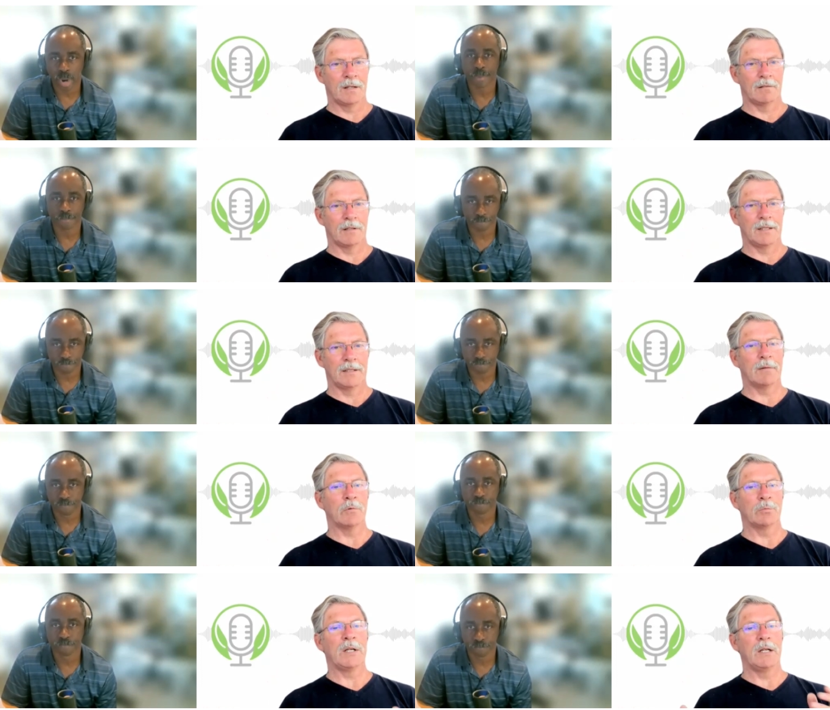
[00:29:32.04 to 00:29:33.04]
Speaker 1: Right. right. That
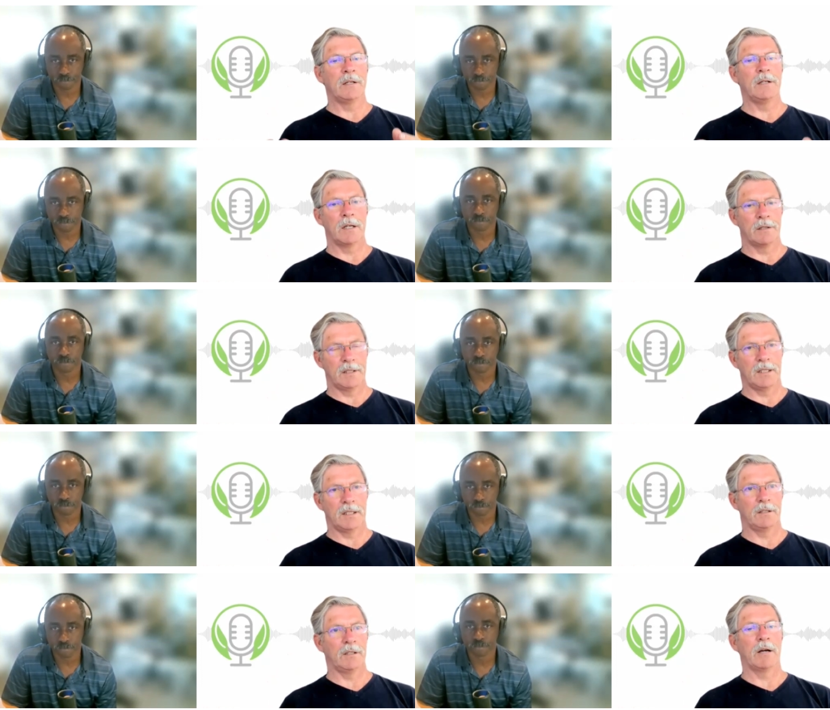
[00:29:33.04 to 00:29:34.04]
would be linear
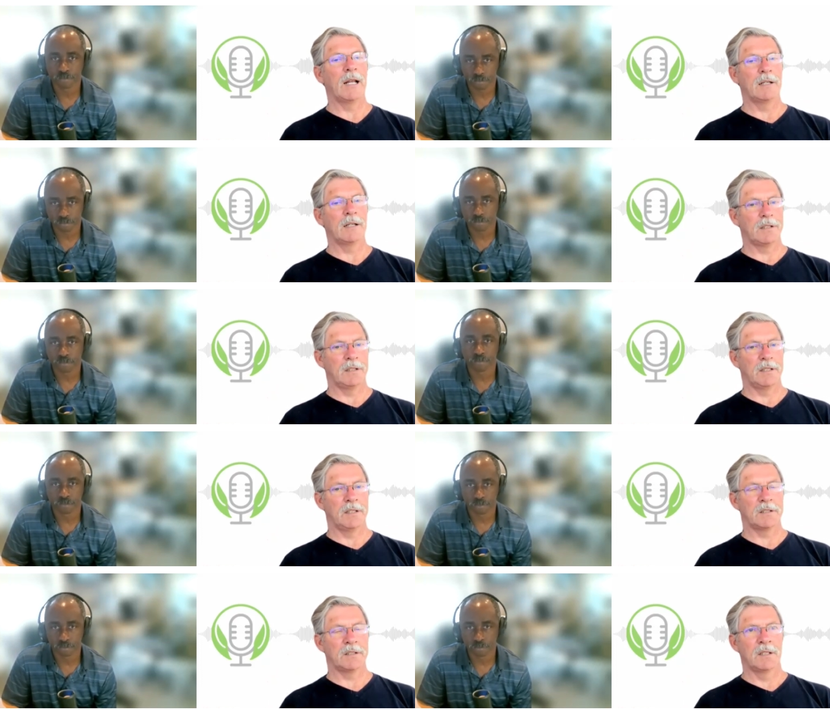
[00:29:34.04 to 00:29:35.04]
thinking. The reality
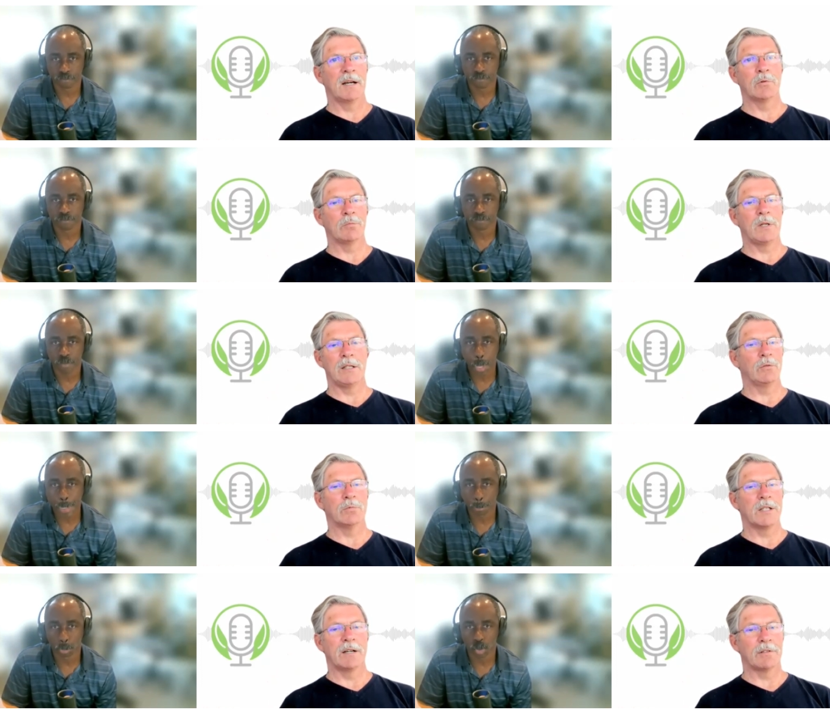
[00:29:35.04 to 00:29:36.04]
is that would mean you
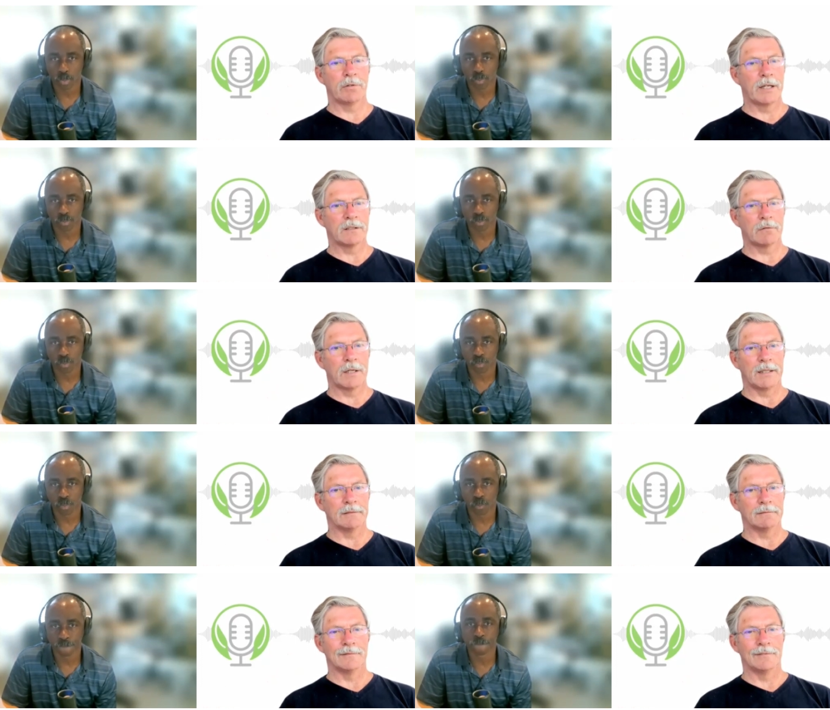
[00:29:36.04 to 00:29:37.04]
would never raise the rent.
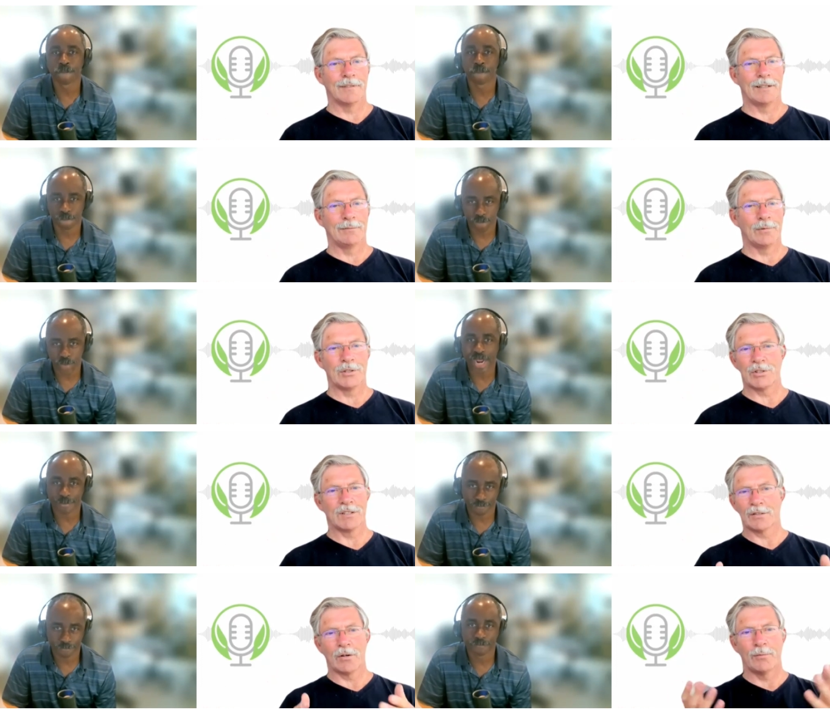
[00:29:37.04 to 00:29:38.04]
Mm, right. Which
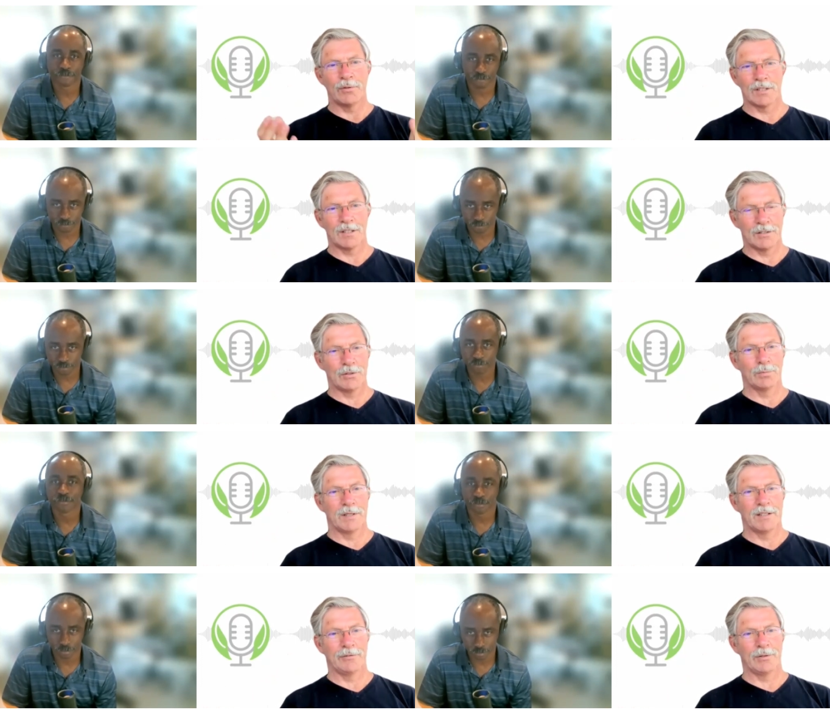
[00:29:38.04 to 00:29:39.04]
is obviously stupid.
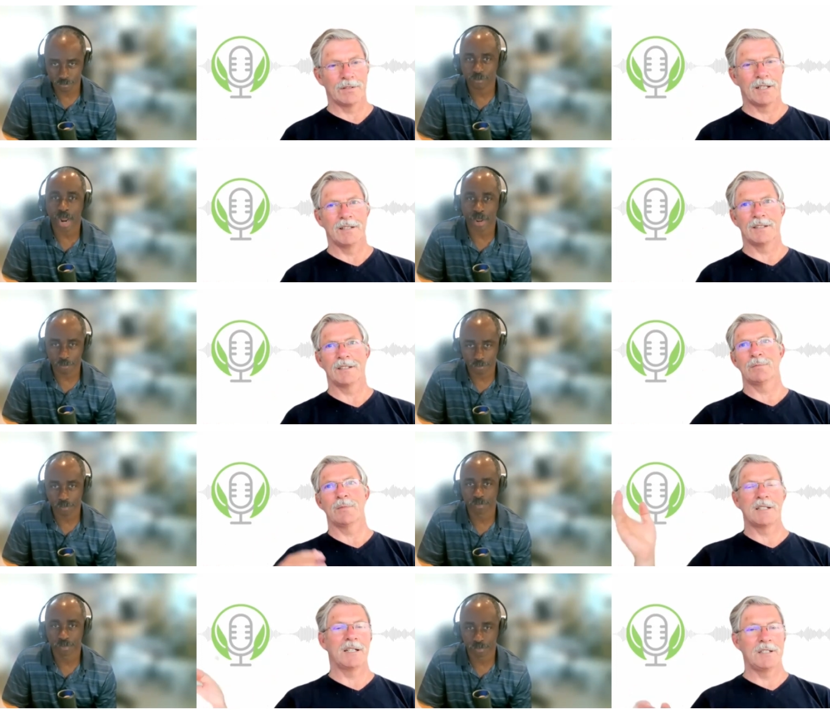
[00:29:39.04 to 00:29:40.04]
If you say right. this is my
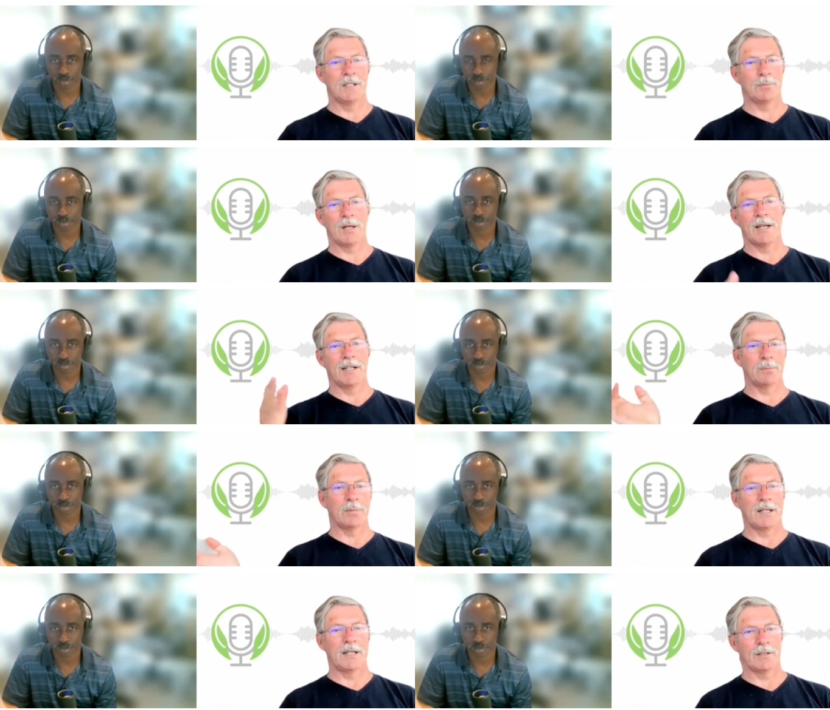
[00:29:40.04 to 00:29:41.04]
10 year plan, I
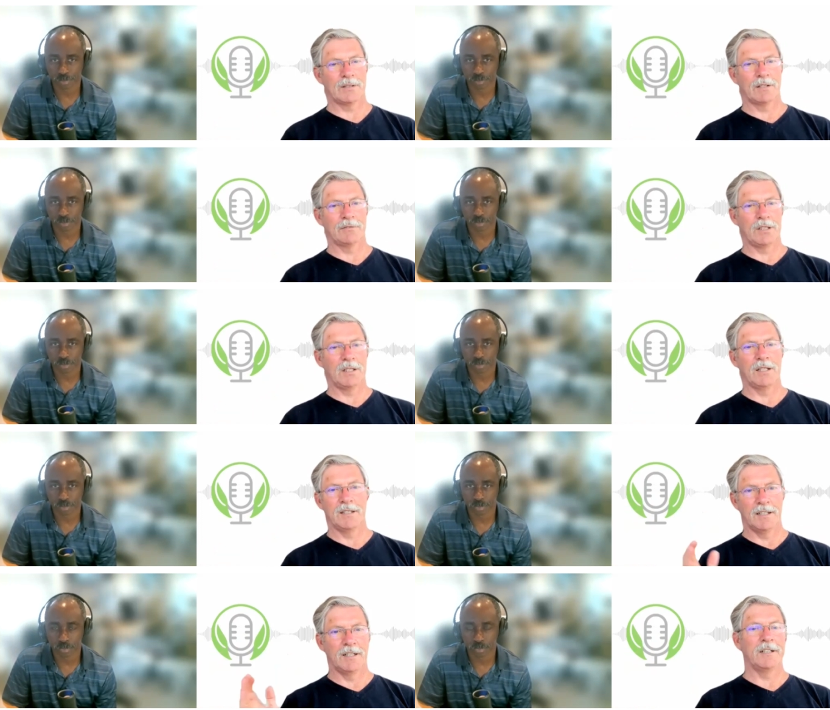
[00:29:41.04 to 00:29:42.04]
buy a house every year in
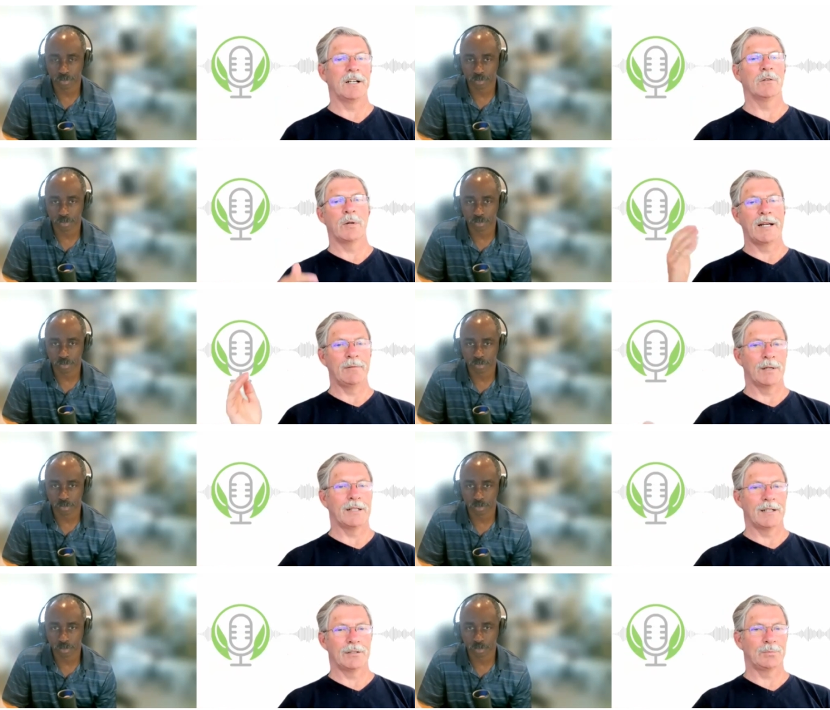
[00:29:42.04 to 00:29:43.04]
a linear way, one
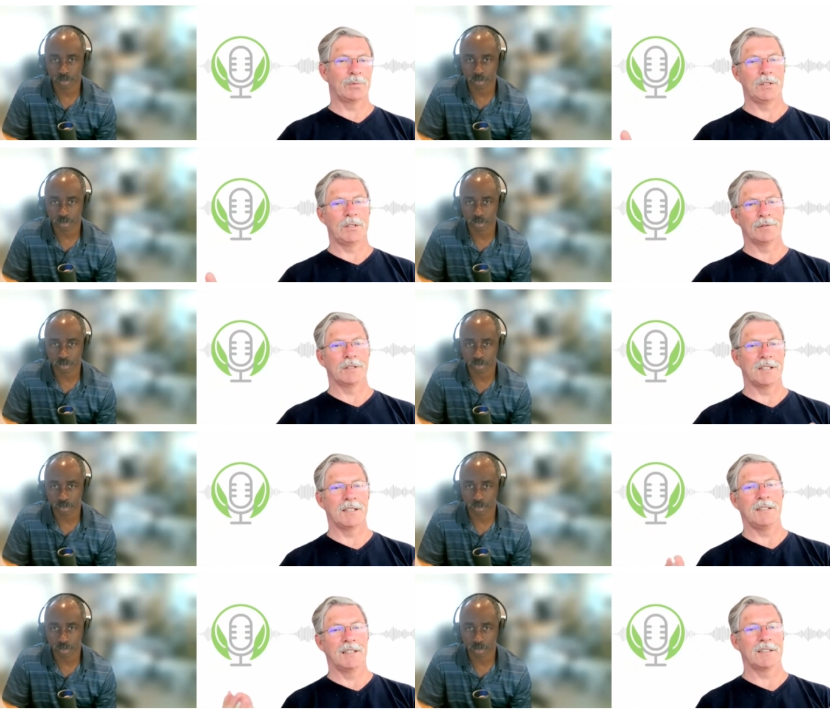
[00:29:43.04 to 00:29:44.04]
house per year for 10
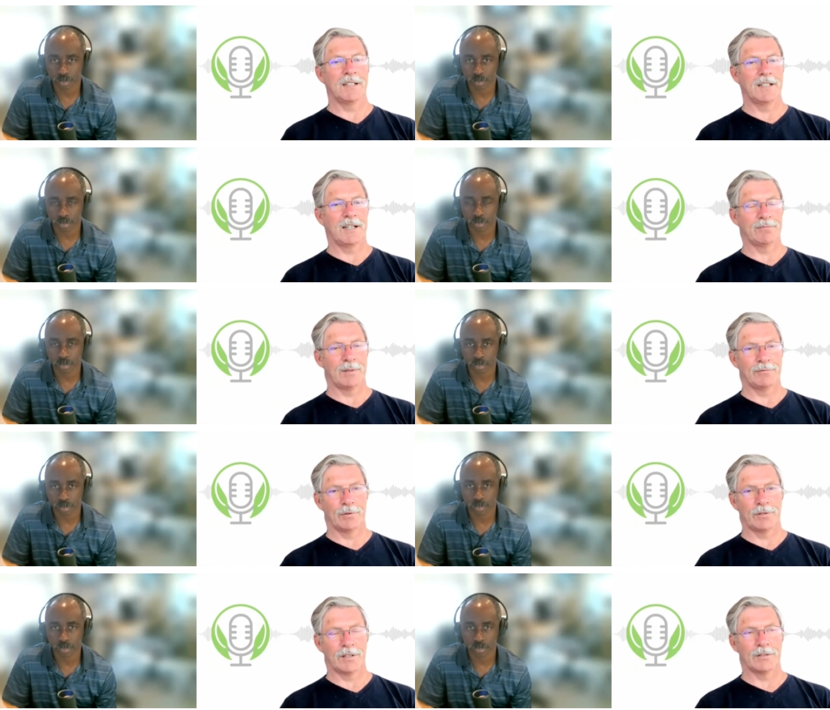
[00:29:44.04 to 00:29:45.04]
years, then I have my
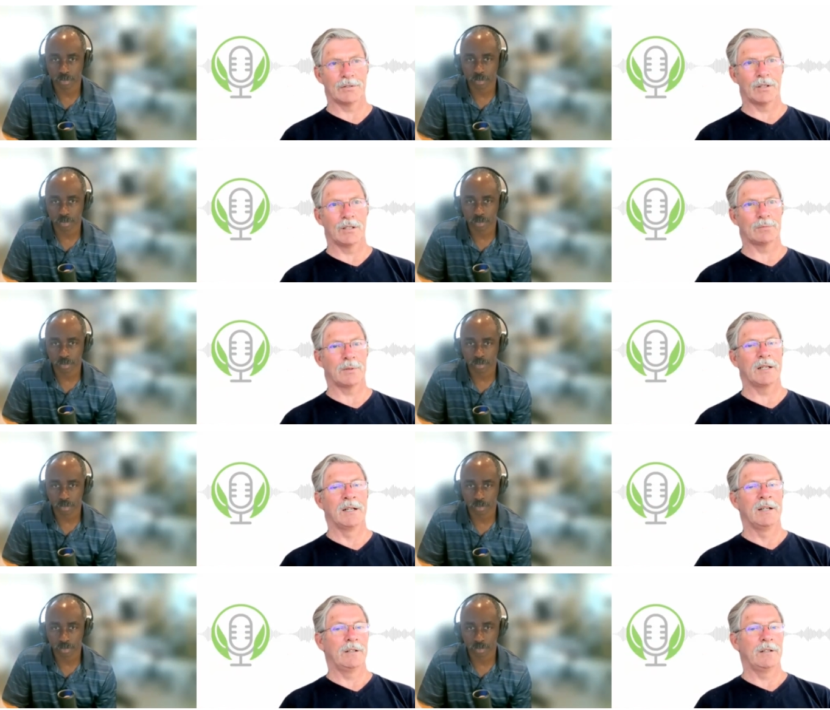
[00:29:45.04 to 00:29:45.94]
$4,000. But